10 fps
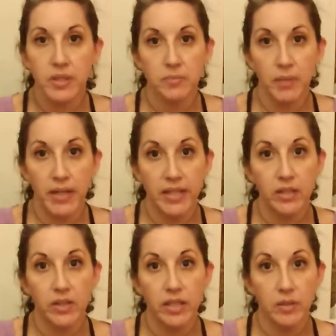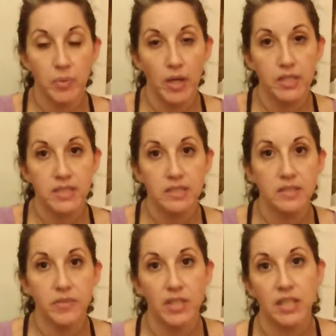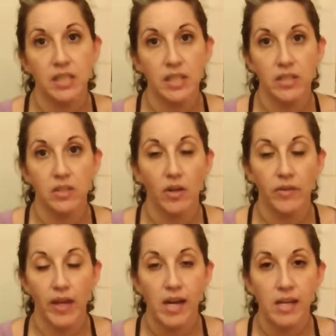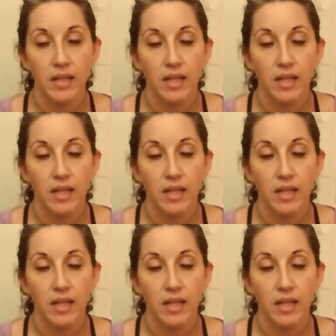my healing and the process of the healing and all that,